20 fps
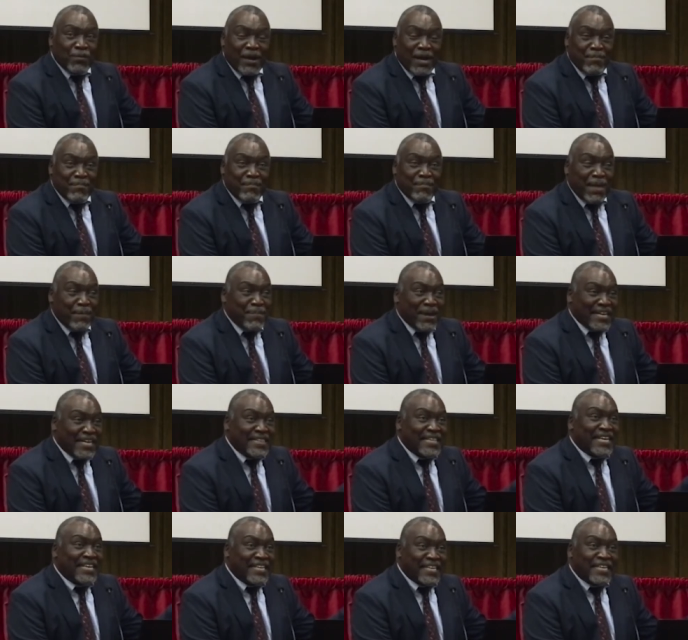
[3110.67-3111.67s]
you know, uh,
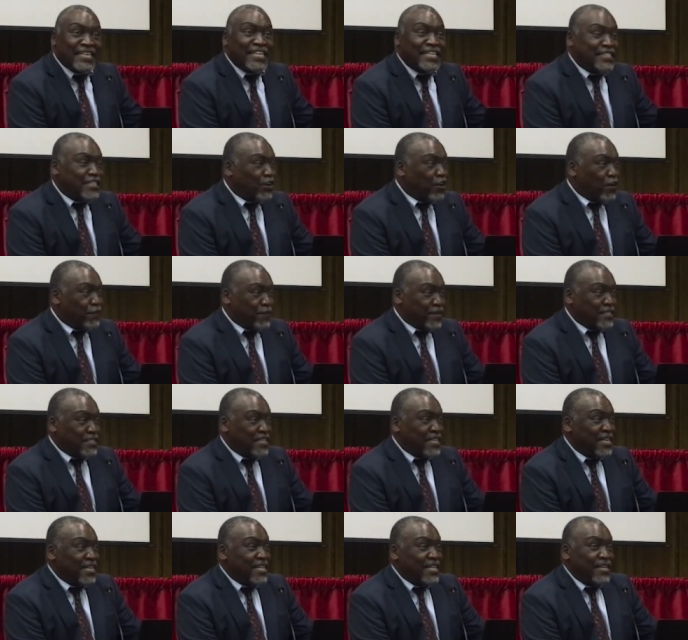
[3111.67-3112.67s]
maybe another rereading
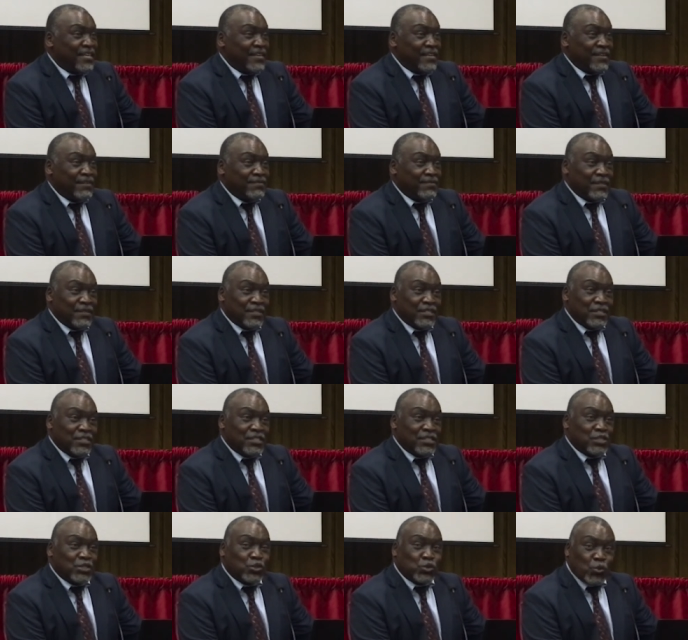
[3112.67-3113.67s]
of it,
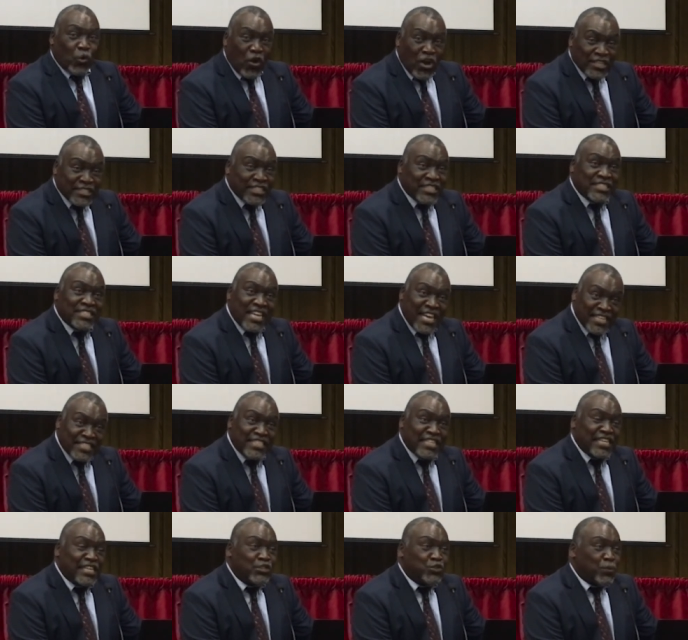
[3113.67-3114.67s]
swords
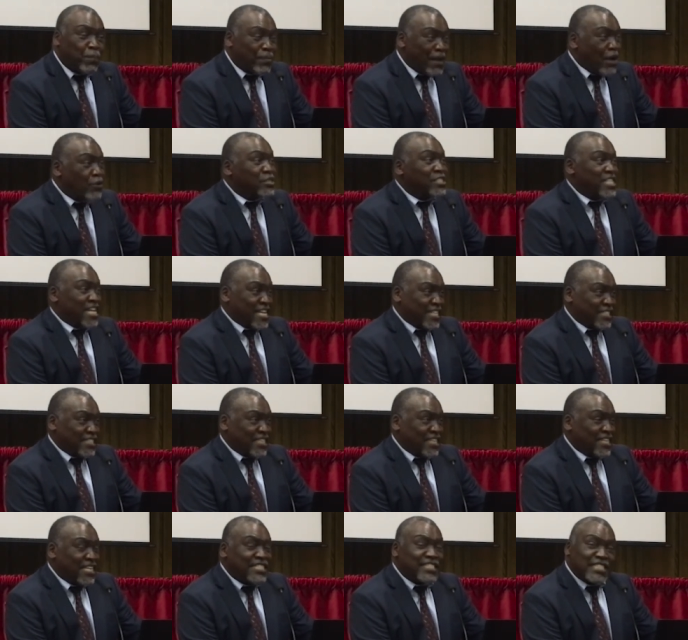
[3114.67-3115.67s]
turned into
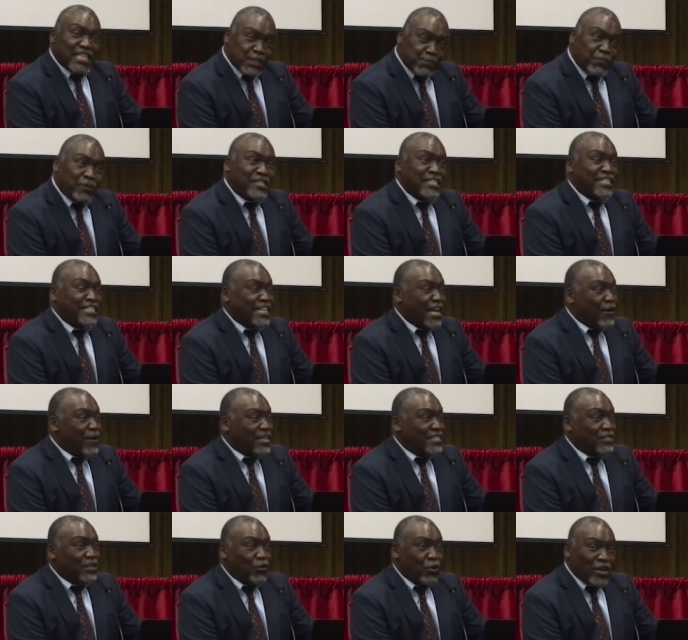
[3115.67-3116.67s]
plowshares. Let's just put it
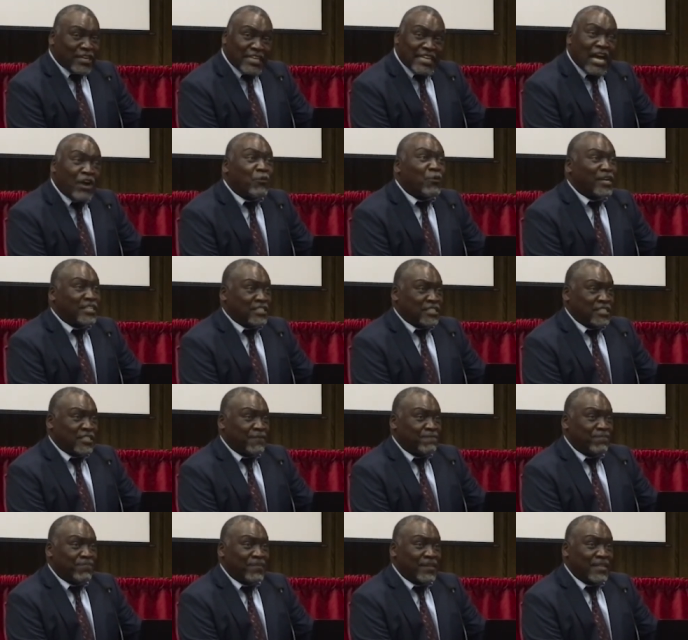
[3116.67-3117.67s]
in our own
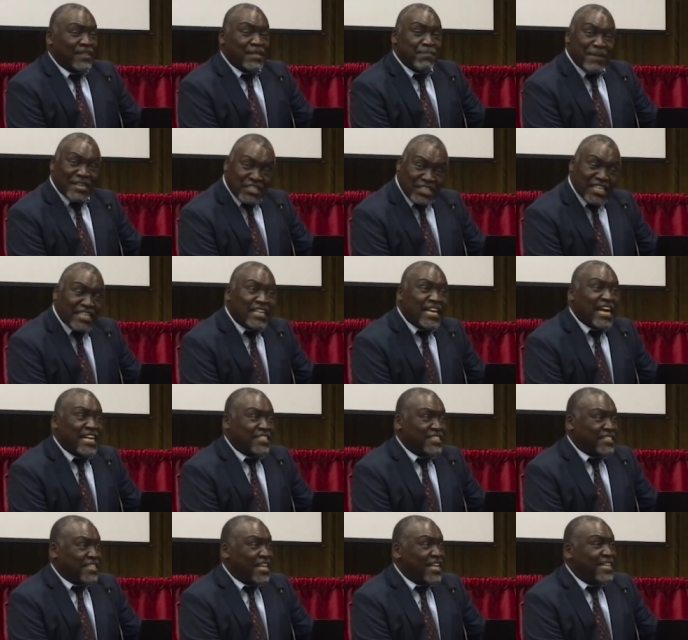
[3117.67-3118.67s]
language. The
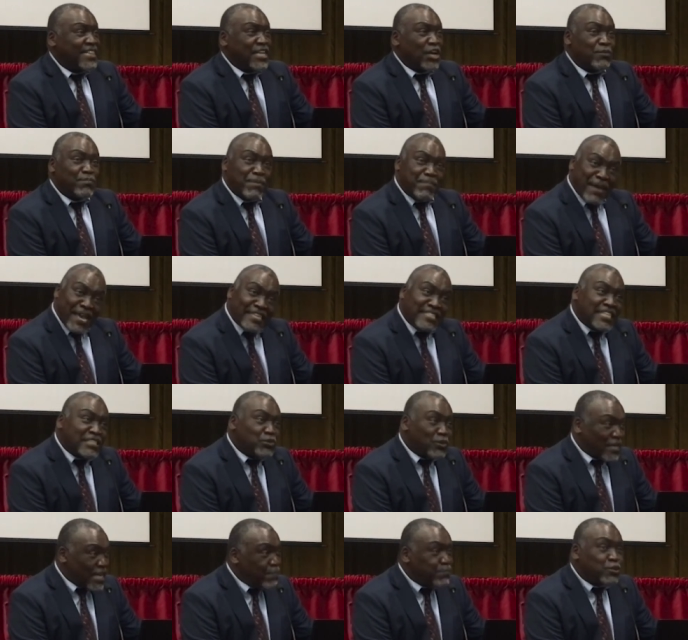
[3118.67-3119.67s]
machine guns, they will be
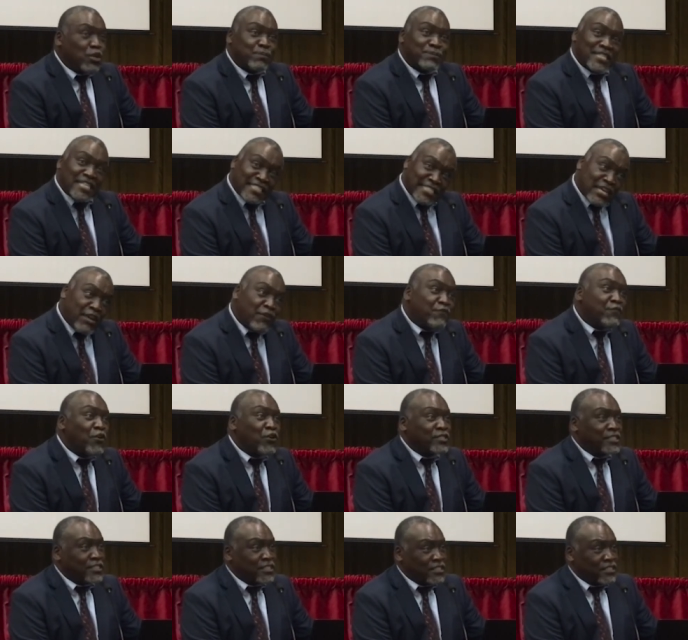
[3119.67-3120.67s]
made into laptops and
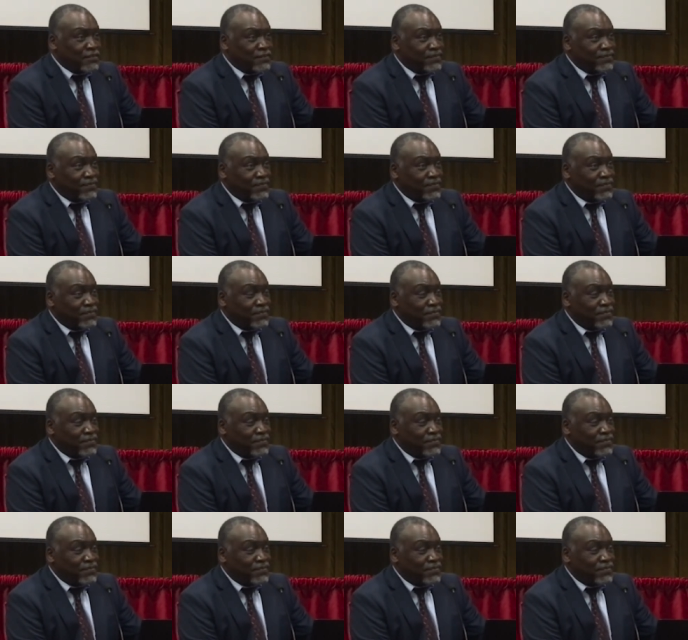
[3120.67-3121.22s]
cell phones.